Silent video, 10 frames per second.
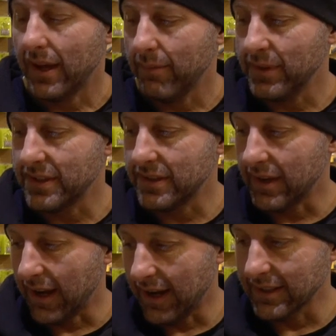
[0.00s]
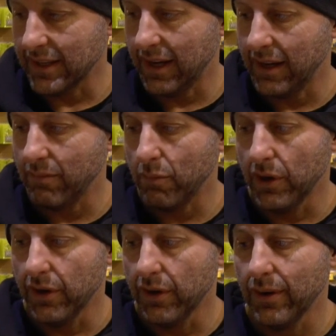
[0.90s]
This is a hunting
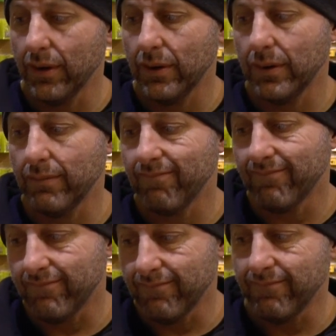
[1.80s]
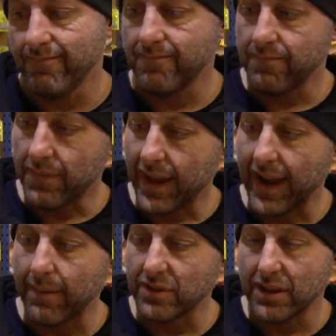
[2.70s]
bow
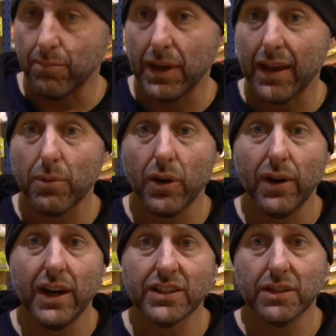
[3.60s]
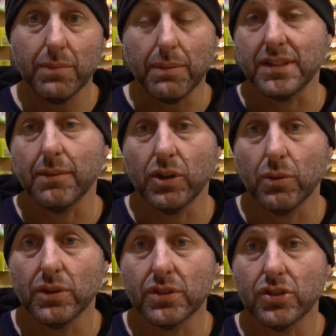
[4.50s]
aimed at the bare bow archer, maybe someone who
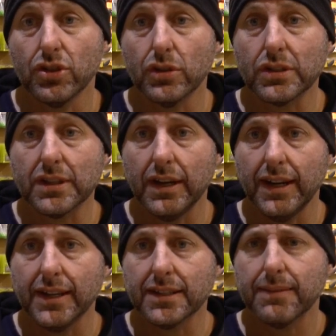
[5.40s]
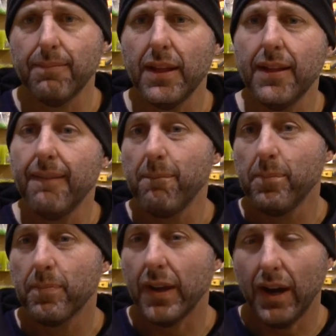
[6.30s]
wants to shoot sights.
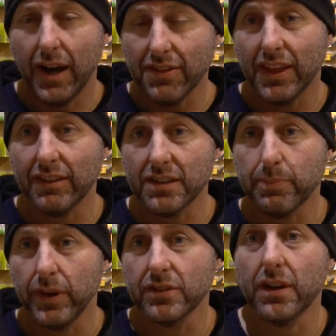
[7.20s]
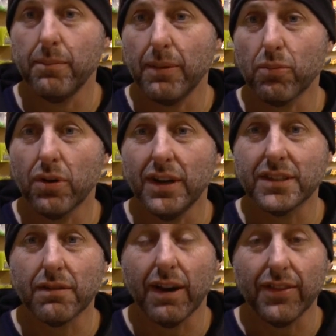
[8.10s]
I think this bow is going to be
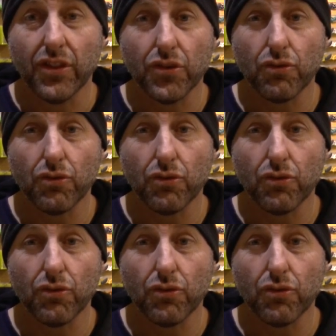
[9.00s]
priced around the